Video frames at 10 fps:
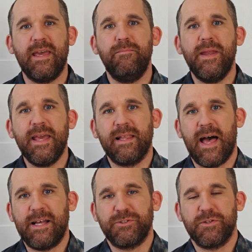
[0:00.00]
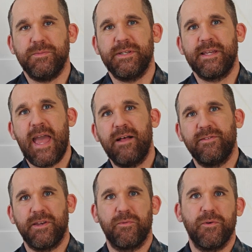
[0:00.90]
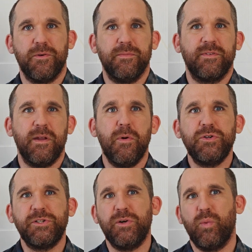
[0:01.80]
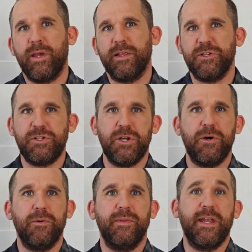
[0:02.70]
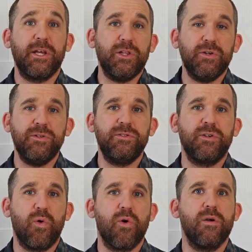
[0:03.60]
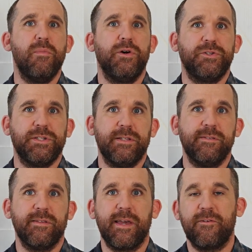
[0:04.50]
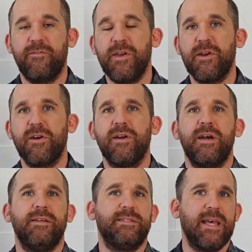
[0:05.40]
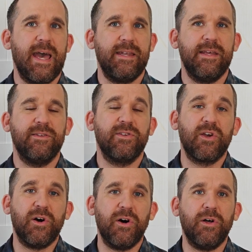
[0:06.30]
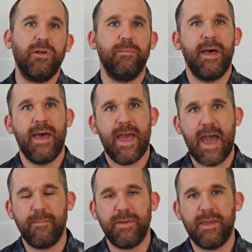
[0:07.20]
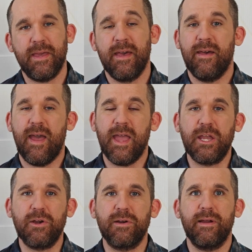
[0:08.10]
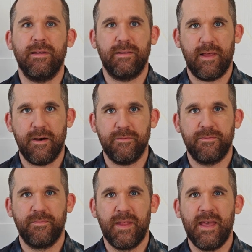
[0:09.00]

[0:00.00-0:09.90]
In many classrooms and counseling rooms, an emotional wheel is shown that includes core emotions like fear, sadness, calm, happy, anger, and love.